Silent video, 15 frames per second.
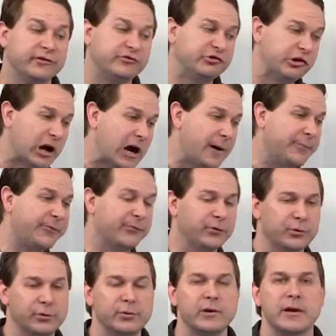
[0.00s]
to chop
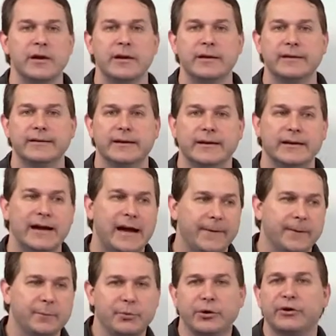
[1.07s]
through uh,
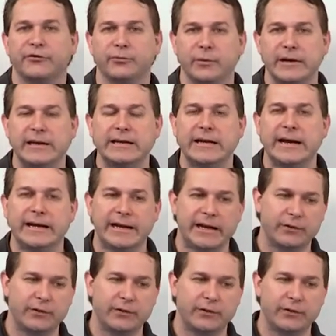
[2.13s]
how the book is written and,